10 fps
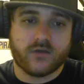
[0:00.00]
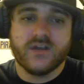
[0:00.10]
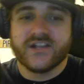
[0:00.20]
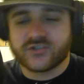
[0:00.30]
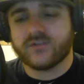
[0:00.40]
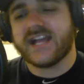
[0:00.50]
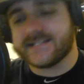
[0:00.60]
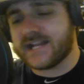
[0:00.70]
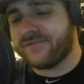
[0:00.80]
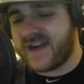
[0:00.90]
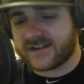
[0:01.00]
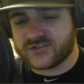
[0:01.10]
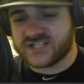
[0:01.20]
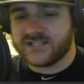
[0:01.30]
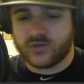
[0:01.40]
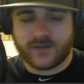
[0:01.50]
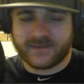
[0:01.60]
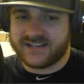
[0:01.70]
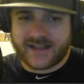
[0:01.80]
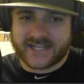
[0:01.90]
So, yes, that factors into it,
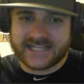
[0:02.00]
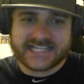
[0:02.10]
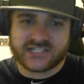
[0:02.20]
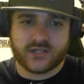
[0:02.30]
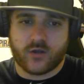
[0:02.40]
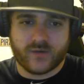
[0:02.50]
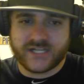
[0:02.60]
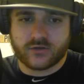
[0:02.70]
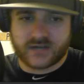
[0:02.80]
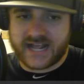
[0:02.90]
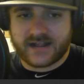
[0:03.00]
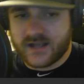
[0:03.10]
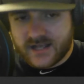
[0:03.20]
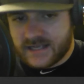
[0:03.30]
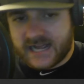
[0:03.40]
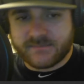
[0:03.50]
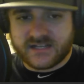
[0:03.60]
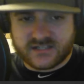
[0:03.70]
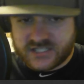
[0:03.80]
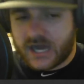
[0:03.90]
but nonetheless, though, when you don't
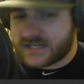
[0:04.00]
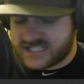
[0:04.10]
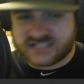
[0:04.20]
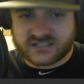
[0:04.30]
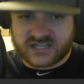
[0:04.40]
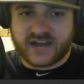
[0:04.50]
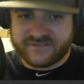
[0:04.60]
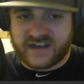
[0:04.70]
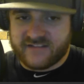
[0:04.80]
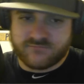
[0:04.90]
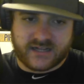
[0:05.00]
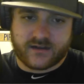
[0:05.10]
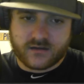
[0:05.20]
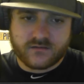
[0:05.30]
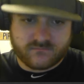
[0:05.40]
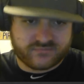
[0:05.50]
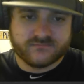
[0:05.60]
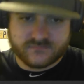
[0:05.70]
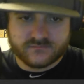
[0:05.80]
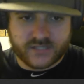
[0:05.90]
Giannis is a top 5 player,
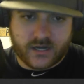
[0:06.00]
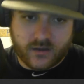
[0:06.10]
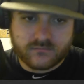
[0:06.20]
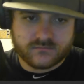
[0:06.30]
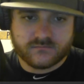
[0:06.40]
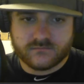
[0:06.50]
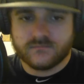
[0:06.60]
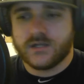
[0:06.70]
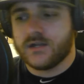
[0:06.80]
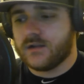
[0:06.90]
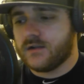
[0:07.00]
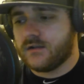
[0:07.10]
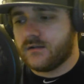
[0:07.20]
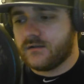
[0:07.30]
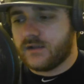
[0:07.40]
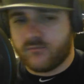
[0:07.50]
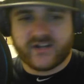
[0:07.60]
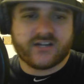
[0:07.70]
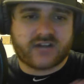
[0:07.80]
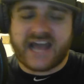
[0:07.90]
and
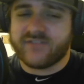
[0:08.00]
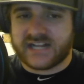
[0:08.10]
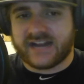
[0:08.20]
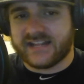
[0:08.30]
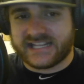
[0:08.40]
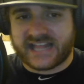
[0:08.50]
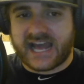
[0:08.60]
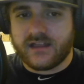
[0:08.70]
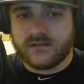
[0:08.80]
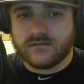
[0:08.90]
when you don't have a guy like that,